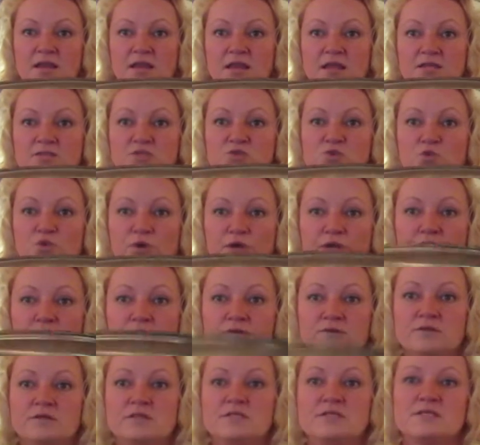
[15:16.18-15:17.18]
is real
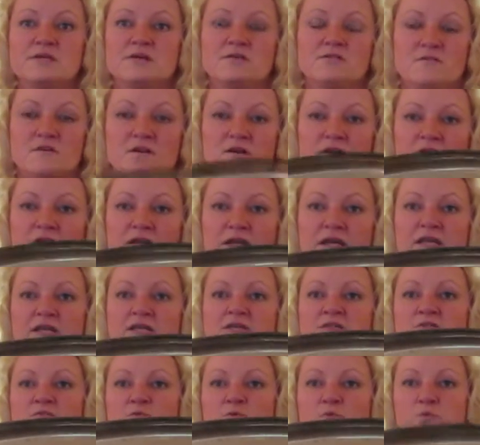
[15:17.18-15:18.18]
silver.
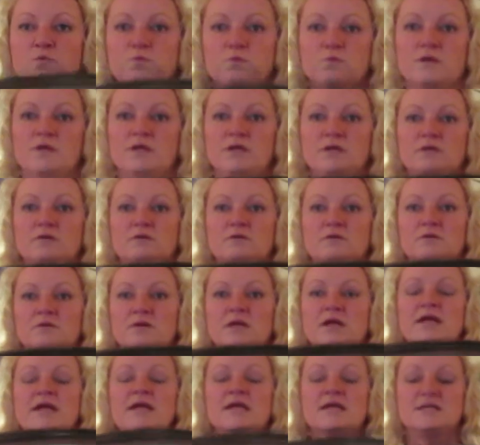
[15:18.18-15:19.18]
Is real.
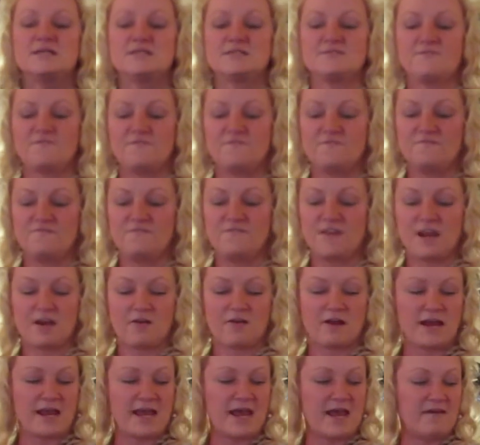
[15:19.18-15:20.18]
It's
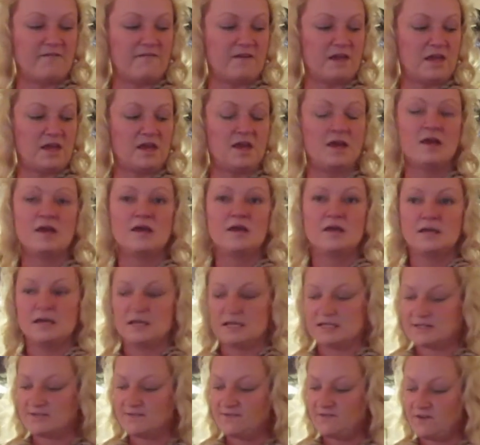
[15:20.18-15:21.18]
very heavy.
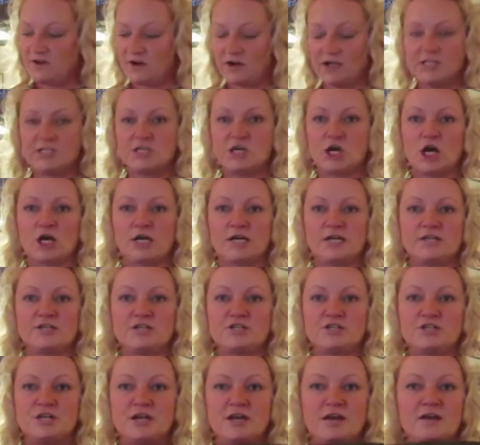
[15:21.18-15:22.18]
It's very
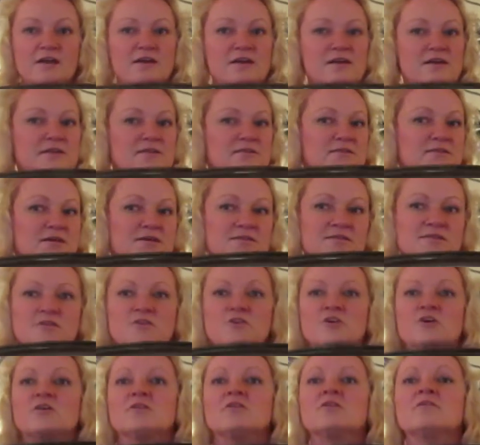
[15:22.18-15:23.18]
tarnished. It doesn't
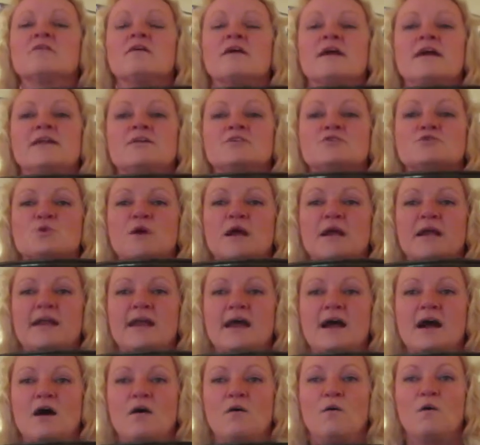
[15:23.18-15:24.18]
look the greatest right
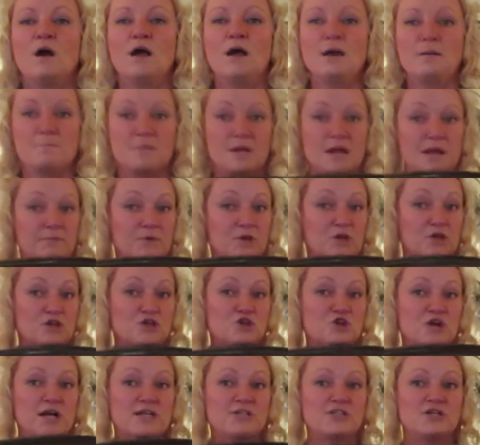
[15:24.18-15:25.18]
now, but I'm going
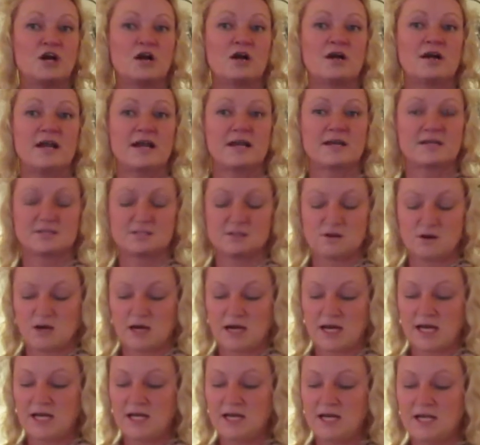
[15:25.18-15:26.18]
to try Tarnex
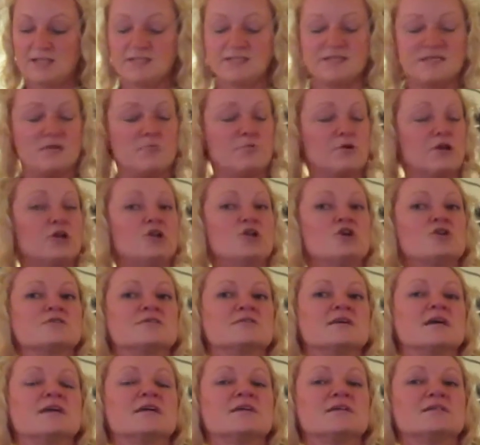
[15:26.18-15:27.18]
on it and see what it
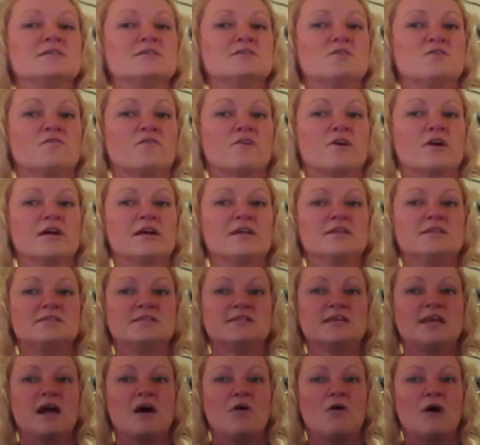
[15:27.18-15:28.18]
looks like silver and
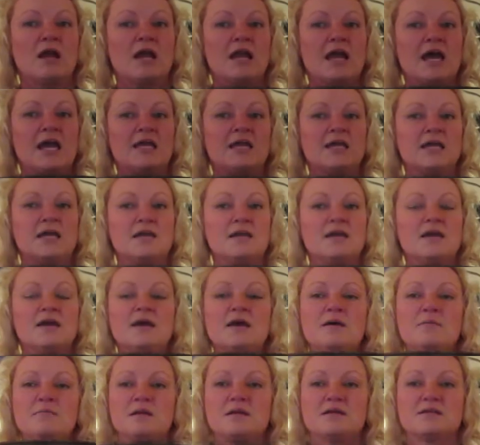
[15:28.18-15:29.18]
see how I like it,
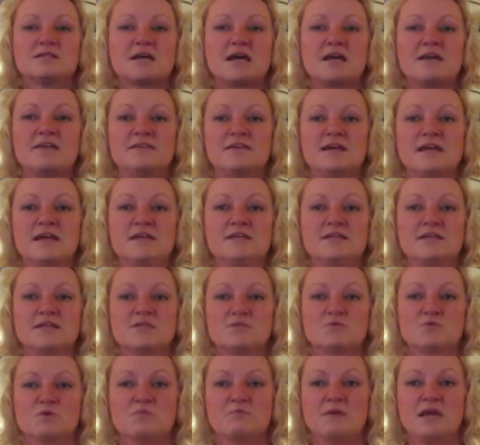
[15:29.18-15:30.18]
because I think
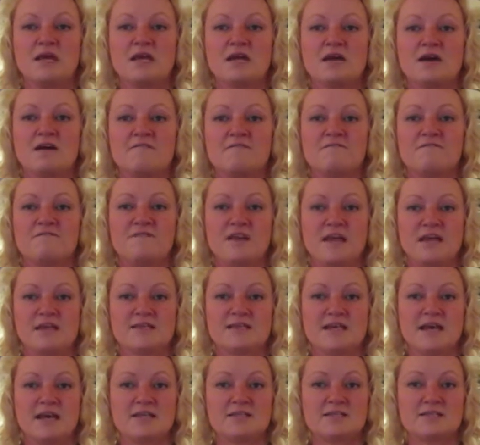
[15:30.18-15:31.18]
this would make a
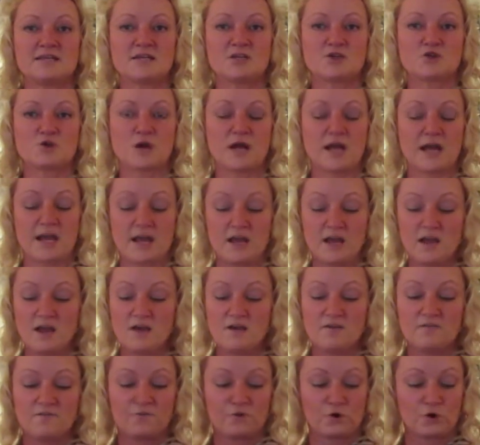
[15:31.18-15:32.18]
fantastic tray
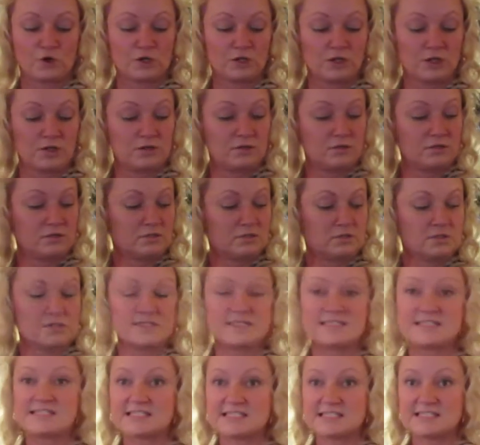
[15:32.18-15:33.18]
for a little
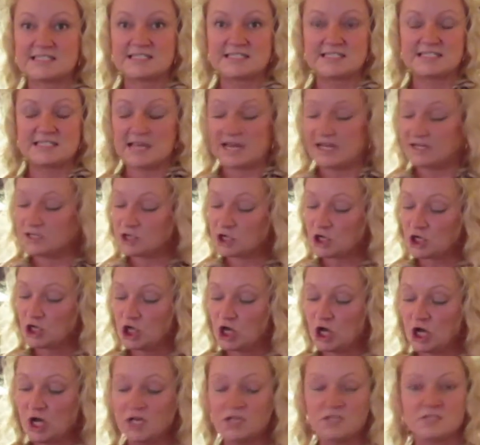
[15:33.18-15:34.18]
Santa
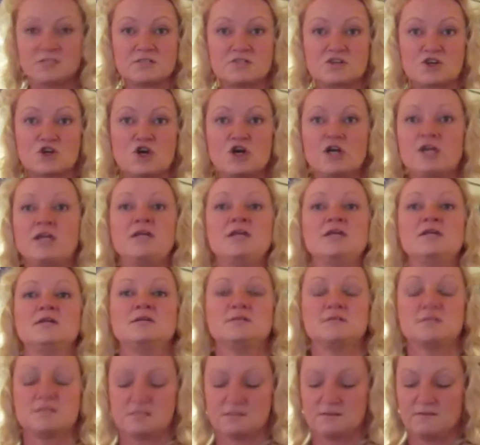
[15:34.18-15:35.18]
Claus
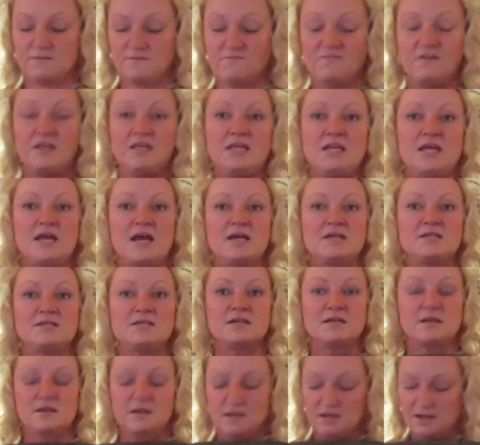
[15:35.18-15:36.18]
cookies vignette.
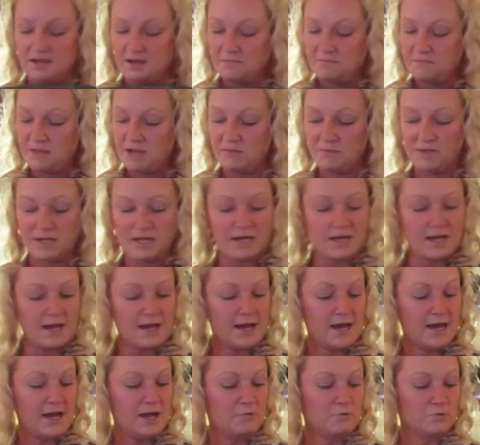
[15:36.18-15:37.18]
Maybe
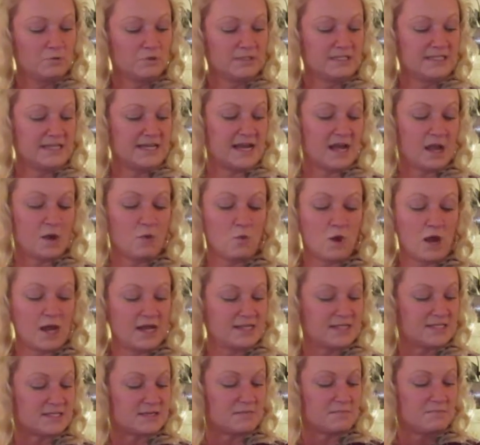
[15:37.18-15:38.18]
we'll
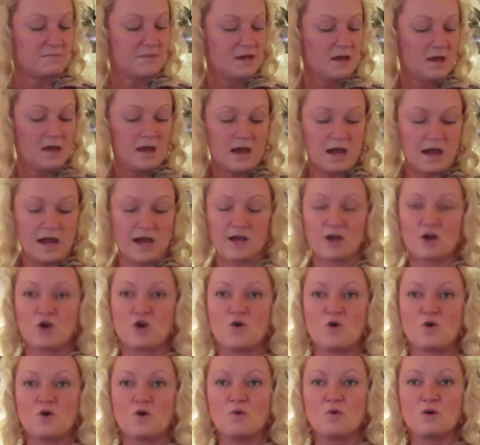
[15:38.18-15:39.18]
DIY some hot
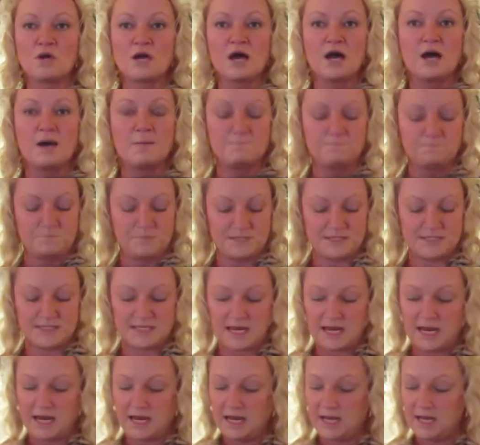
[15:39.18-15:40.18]
cocoa
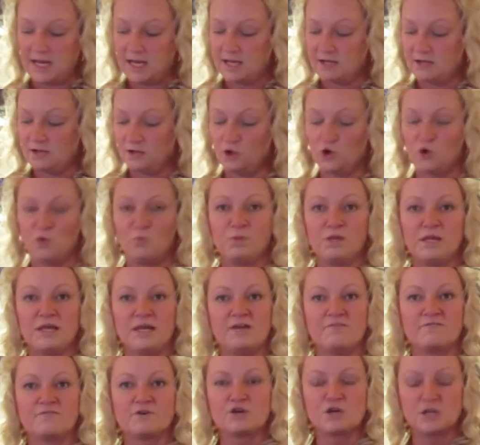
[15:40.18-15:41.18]
cups and a little
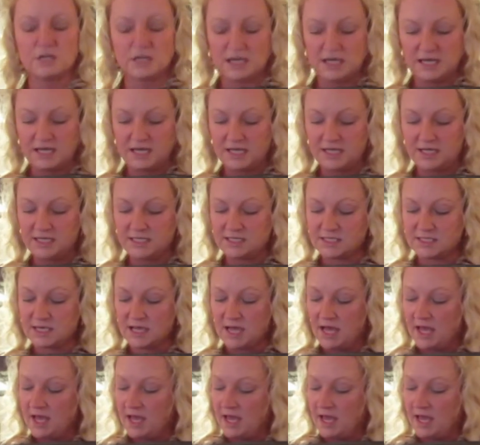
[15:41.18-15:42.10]
plate of cookies